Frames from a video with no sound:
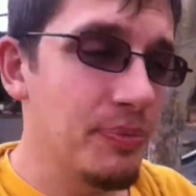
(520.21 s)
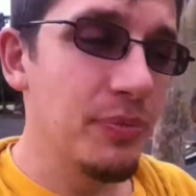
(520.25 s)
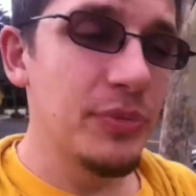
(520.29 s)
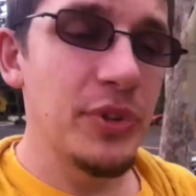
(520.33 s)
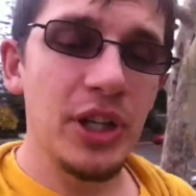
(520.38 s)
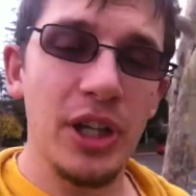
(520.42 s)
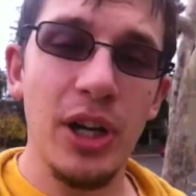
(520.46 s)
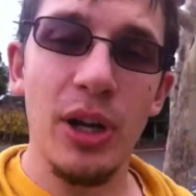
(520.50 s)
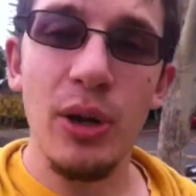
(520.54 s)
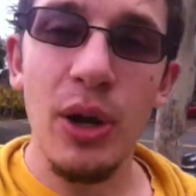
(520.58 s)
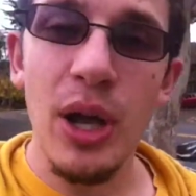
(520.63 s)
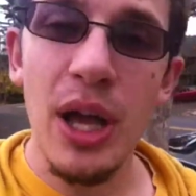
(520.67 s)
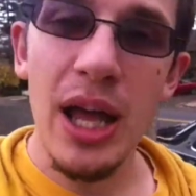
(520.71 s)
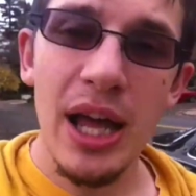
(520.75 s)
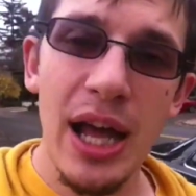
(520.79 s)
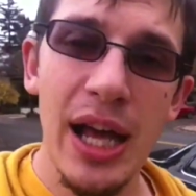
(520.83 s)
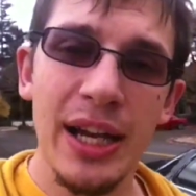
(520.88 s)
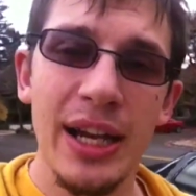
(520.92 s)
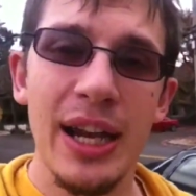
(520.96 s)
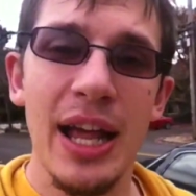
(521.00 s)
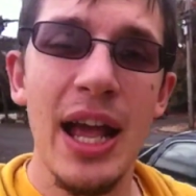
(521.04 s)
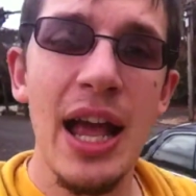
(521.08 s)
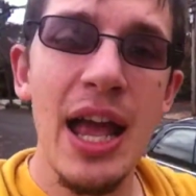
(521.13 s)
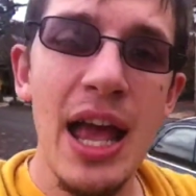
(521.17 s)
You know,
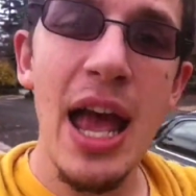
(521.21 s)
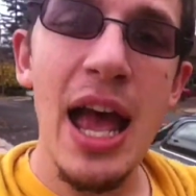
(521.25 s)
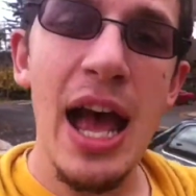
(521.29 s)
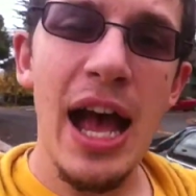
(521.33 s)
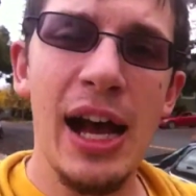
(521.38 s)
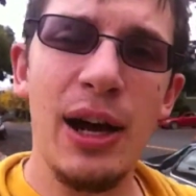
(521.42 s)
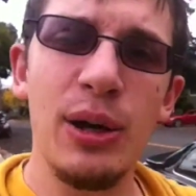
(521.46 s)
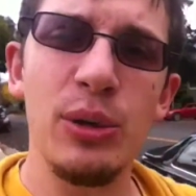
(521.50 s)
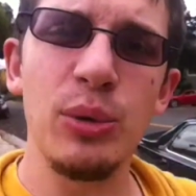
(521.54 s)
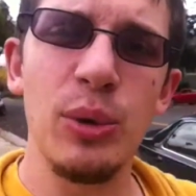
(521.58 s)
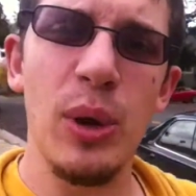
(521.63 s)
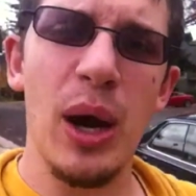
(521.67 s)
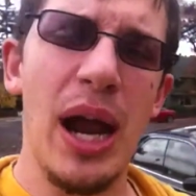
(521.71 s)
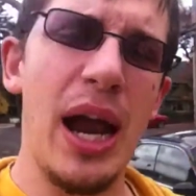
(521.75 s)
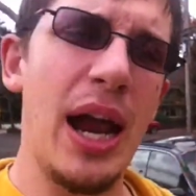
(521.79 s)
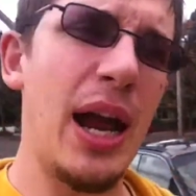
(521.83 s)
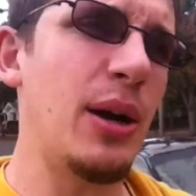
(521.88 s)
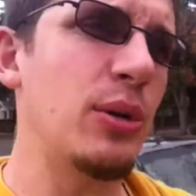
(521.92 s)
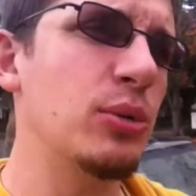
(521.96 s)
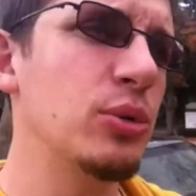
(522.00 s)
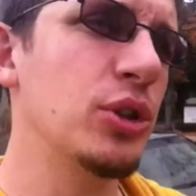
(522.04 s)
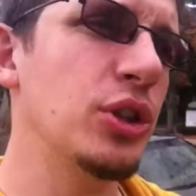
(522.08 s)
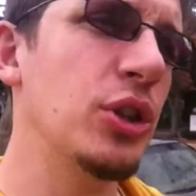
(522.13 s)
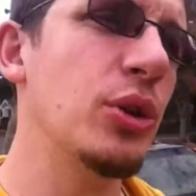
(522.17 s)
and
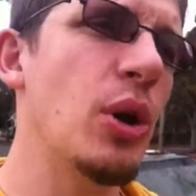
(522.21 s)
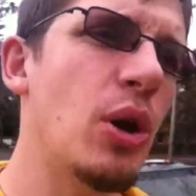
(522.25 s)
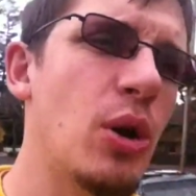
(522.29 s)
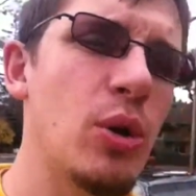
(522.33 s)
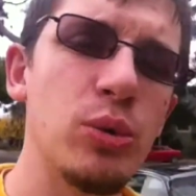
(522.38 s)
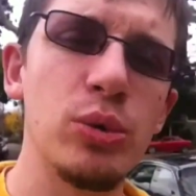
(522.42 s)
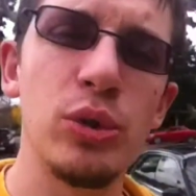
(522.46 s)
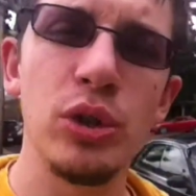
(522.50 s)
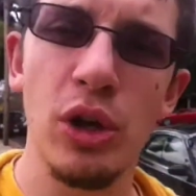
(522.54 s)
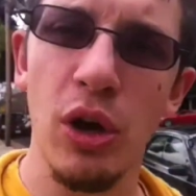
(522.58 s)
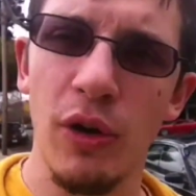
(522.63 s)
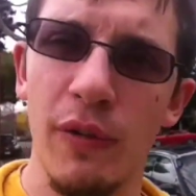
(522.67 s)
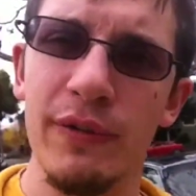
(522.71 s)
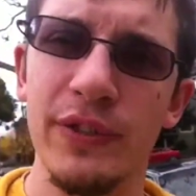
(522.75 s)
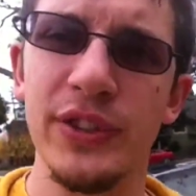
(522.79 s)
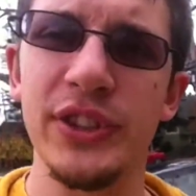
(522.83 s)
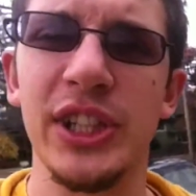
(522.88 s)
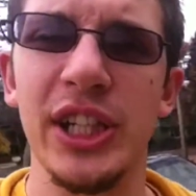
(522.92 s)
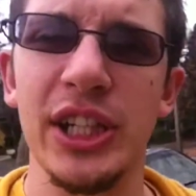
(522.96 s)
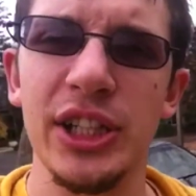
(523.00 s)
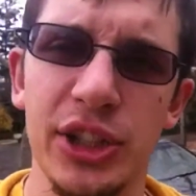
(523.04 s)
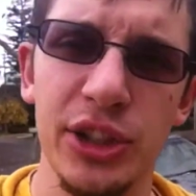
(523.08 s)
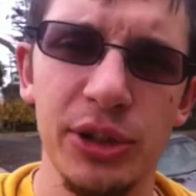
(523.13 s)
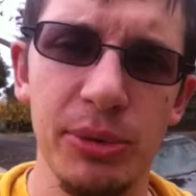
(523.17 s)
how do you hold a
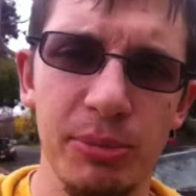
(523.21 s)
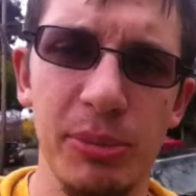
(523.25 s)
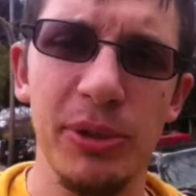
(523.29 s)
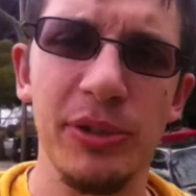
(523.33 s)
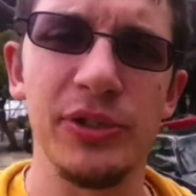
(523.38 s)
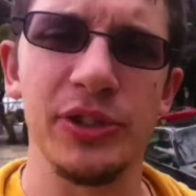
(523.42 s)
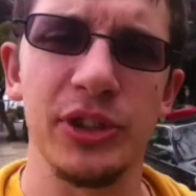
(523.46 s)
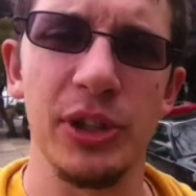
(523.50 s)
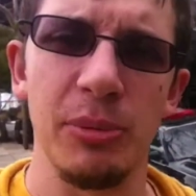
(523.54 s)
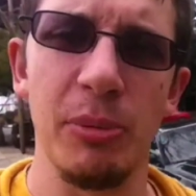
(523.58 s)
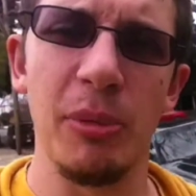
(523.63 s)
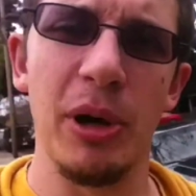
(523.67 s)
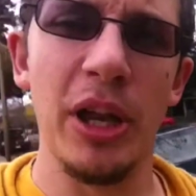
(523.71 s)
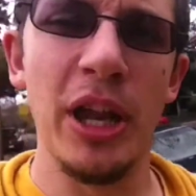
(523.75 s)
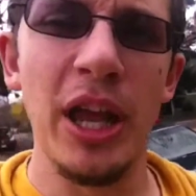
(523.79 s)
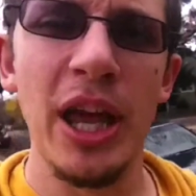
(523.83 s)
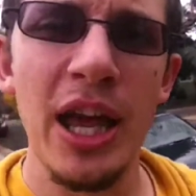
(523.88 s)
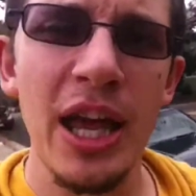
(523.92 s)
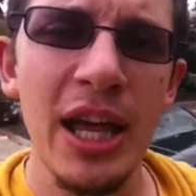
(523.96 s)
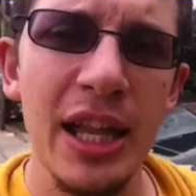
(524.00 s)
conversation with someone?